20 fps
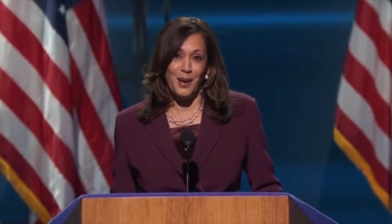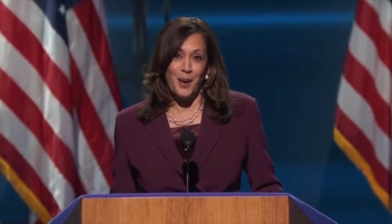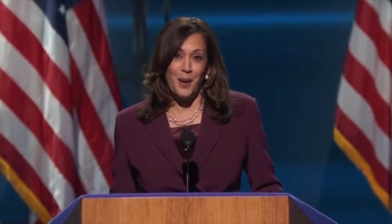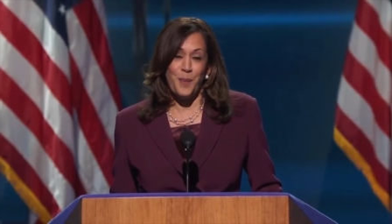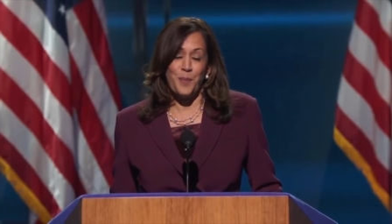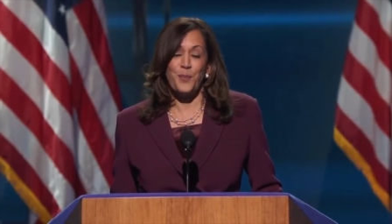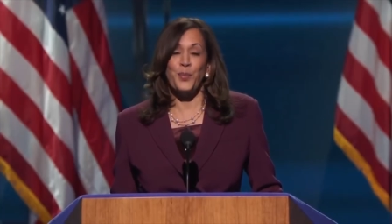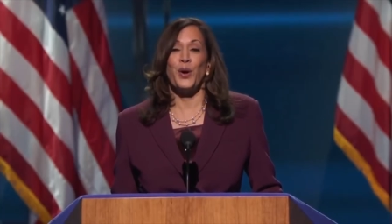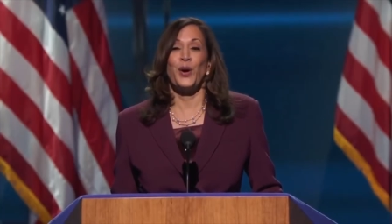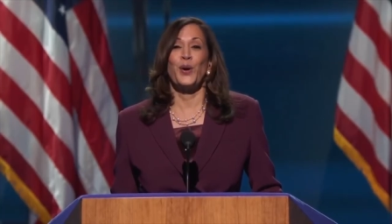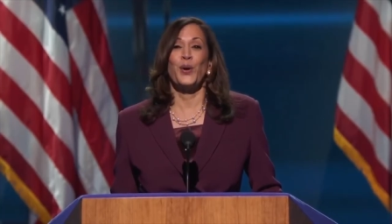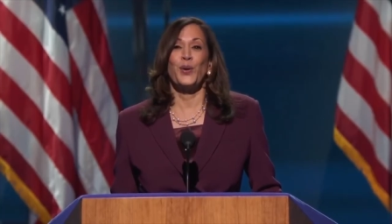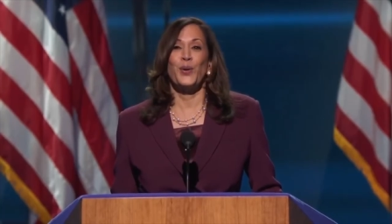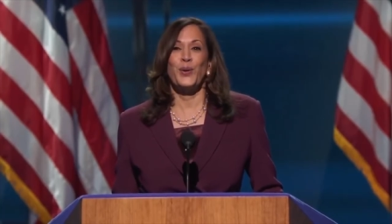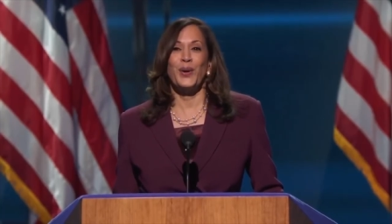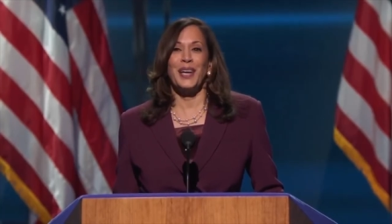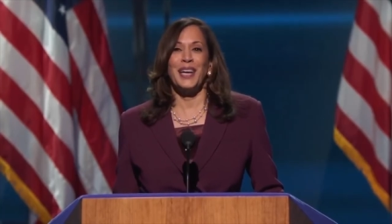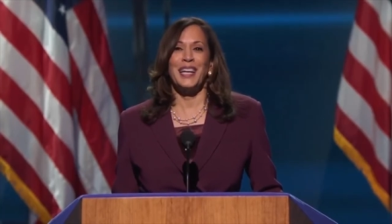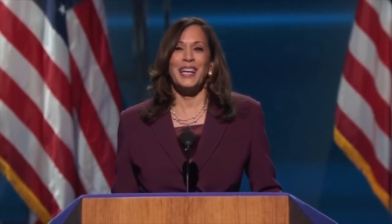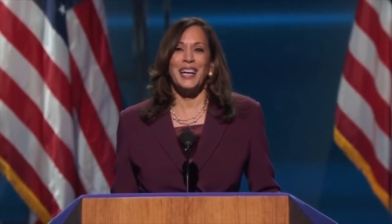Bo
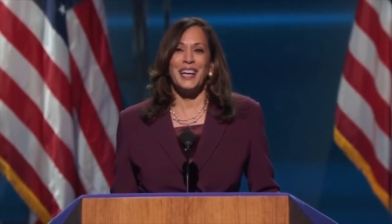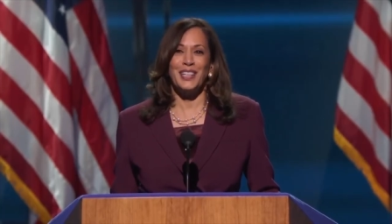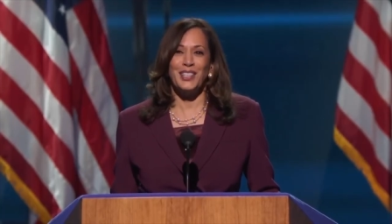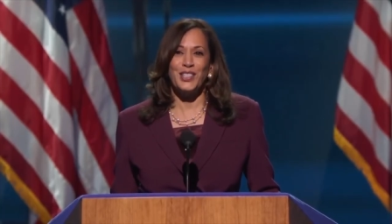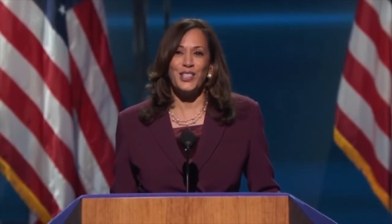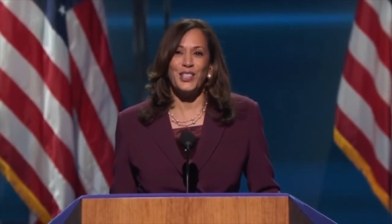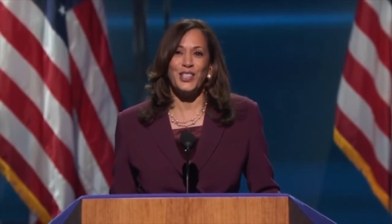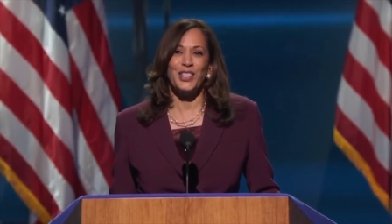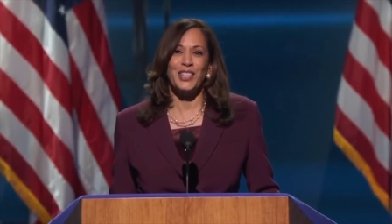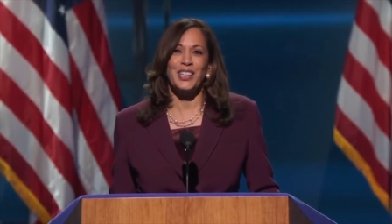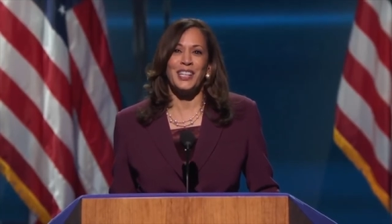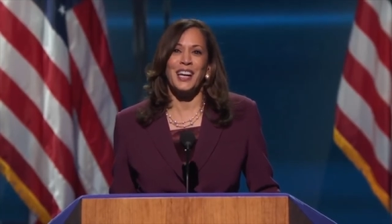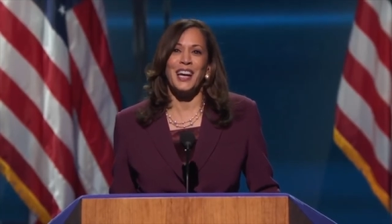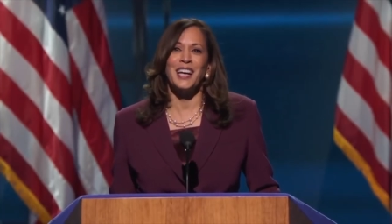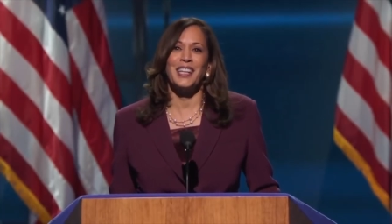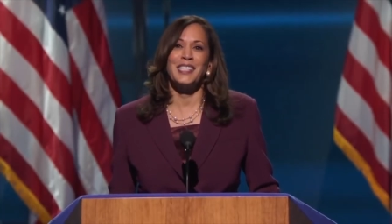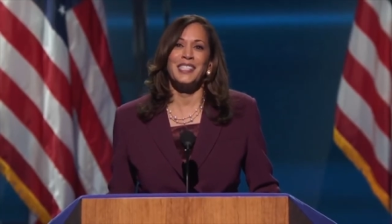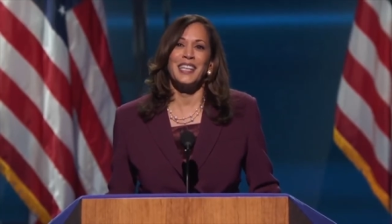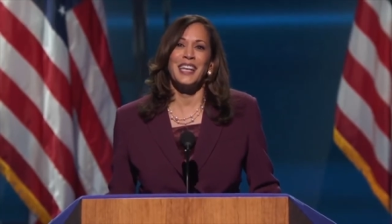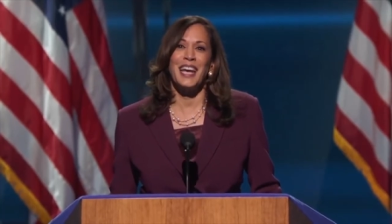and Hunter
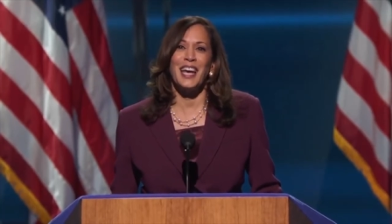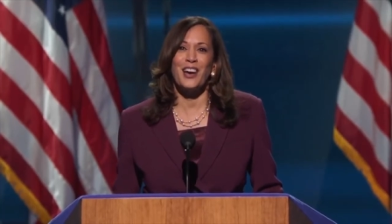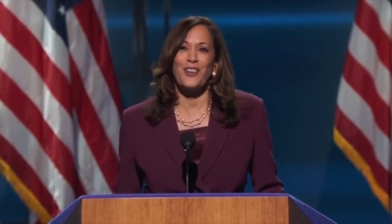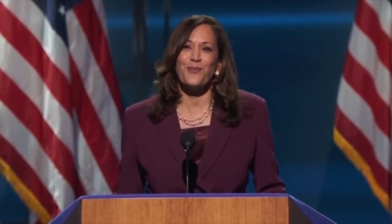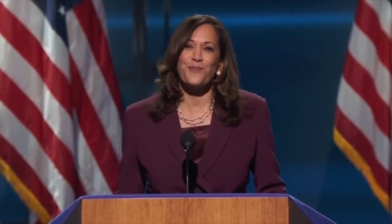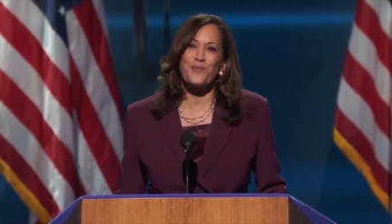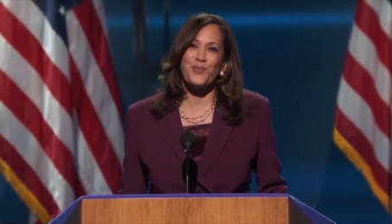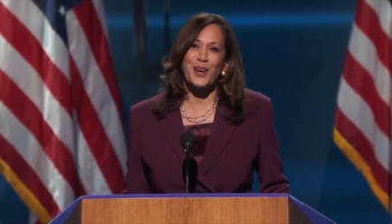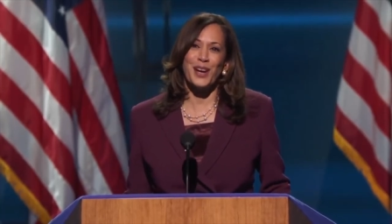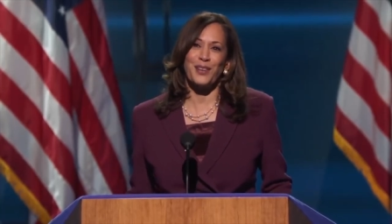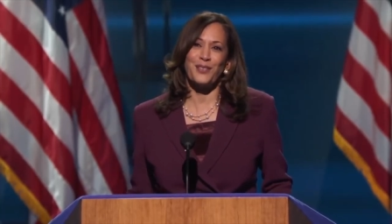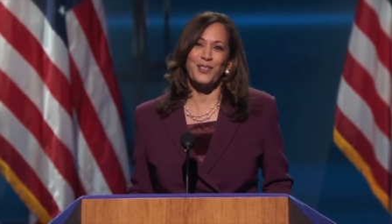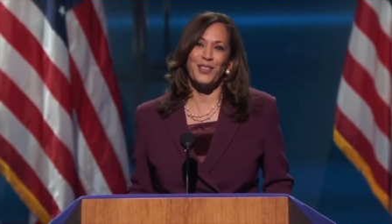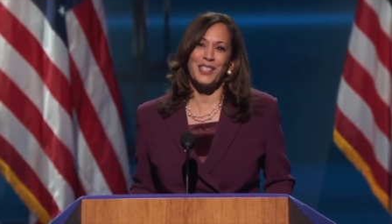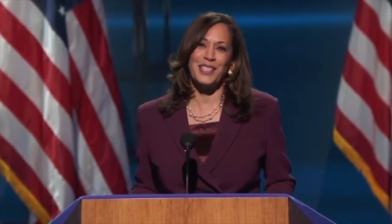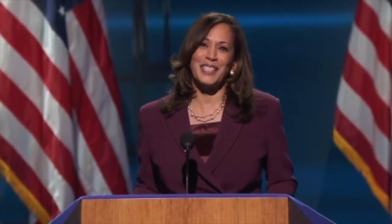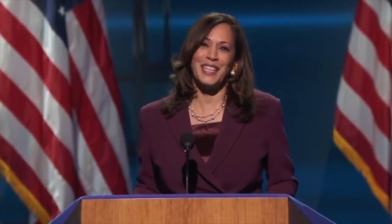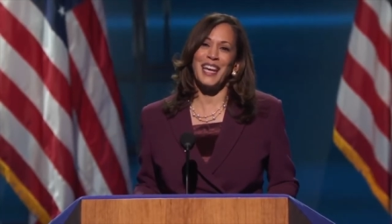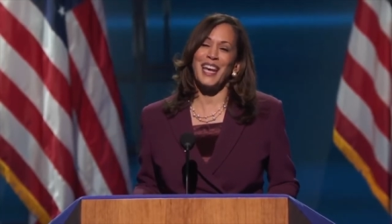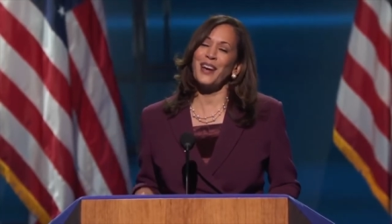got to have
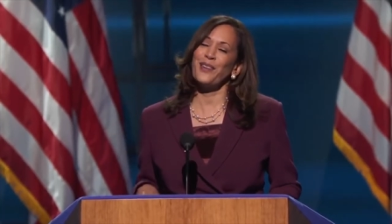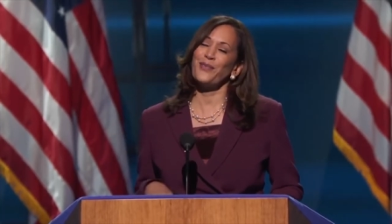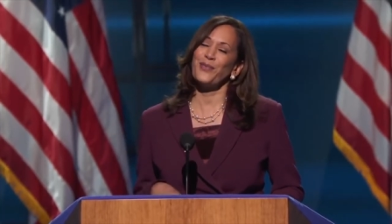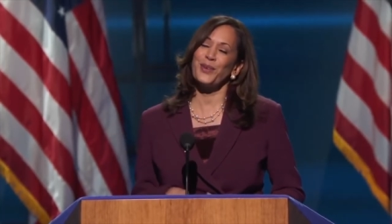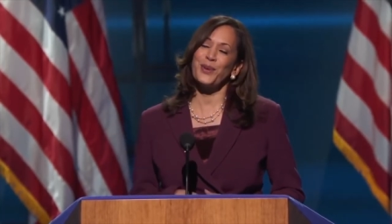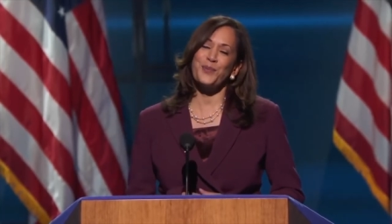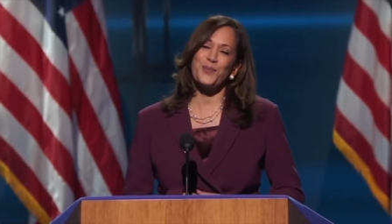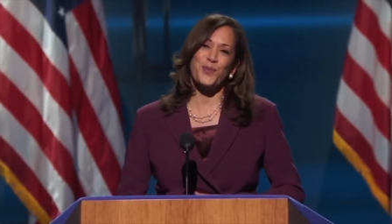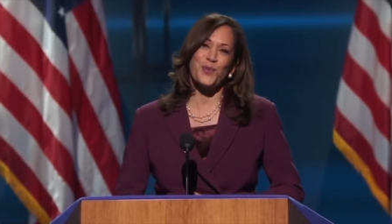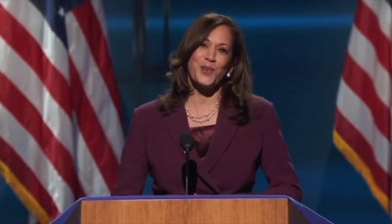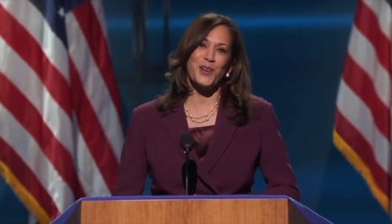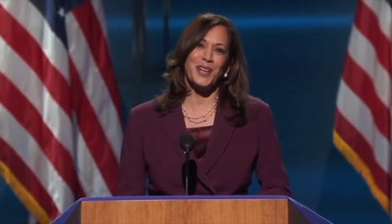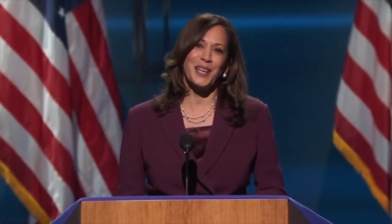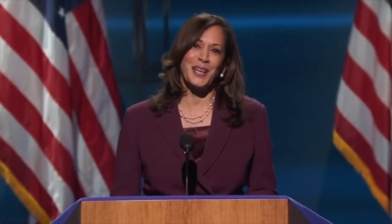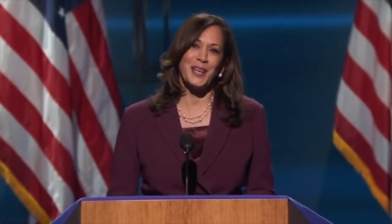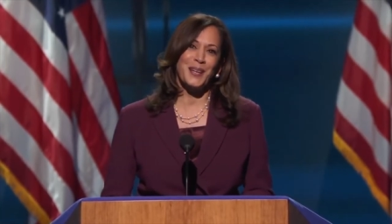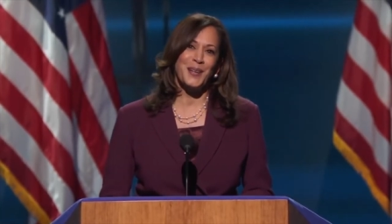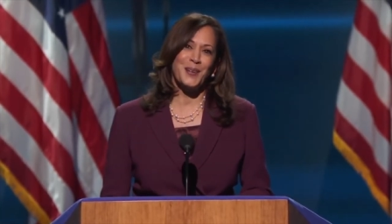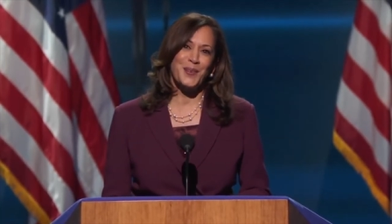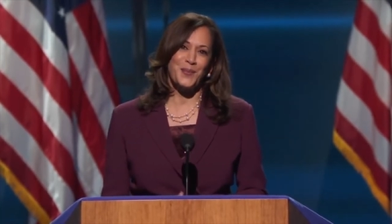breakfast every
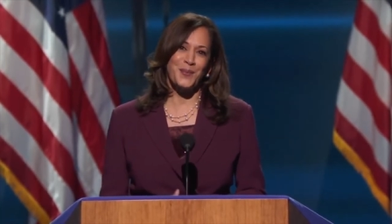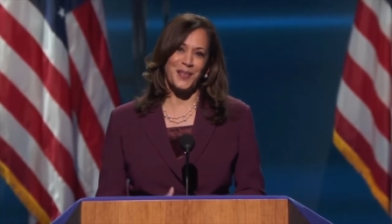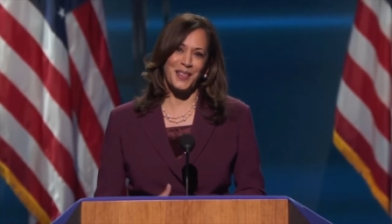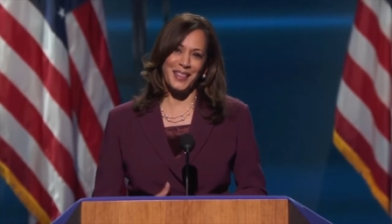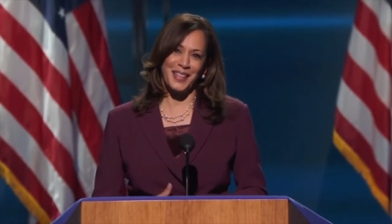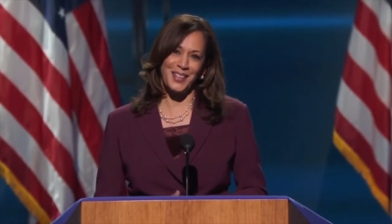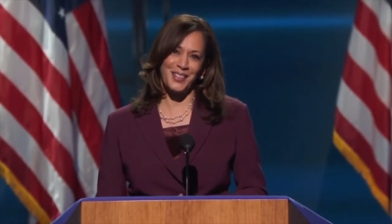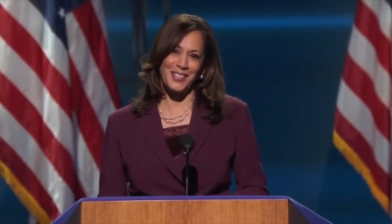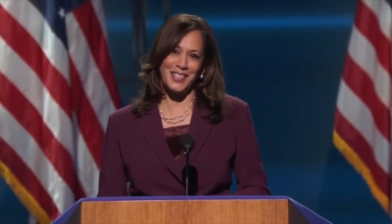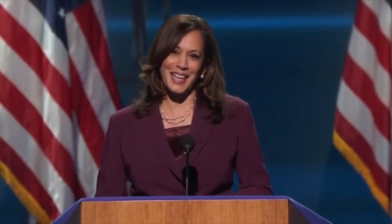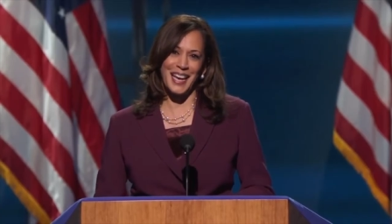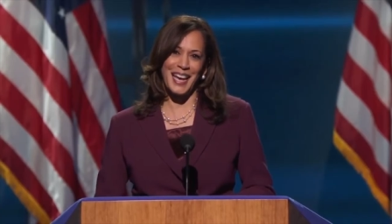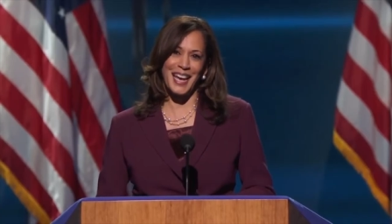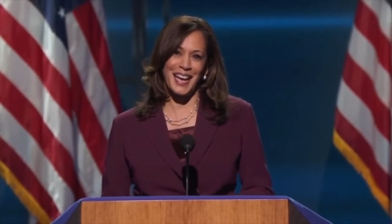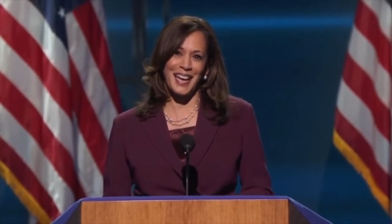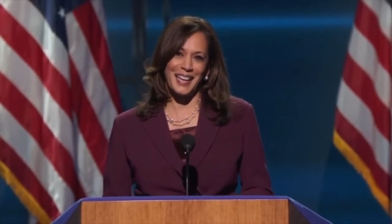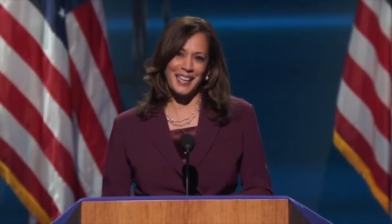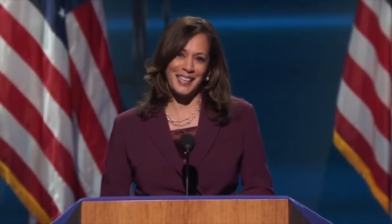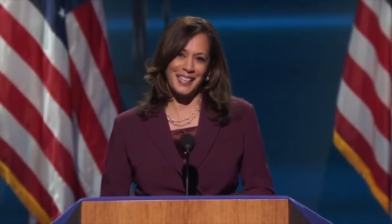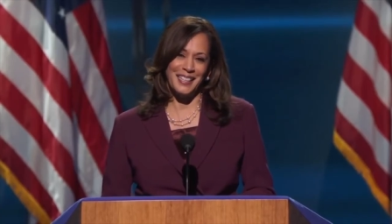morning with their
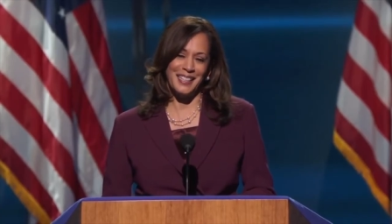dad.